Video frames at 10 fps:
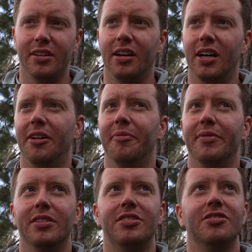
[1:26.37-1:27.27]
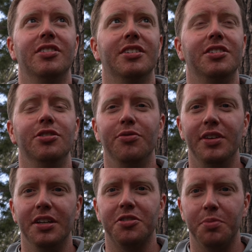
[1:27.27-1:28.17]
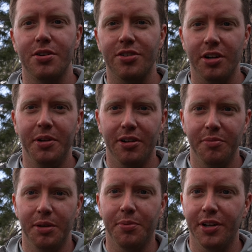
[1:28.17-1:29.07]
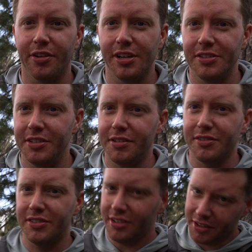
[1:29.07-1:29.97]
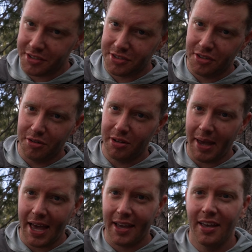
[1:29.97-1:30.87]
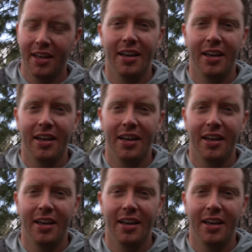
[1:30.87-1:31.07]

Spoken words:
the UV exposure up here can be pretty crazy. You can see all the snow in the back.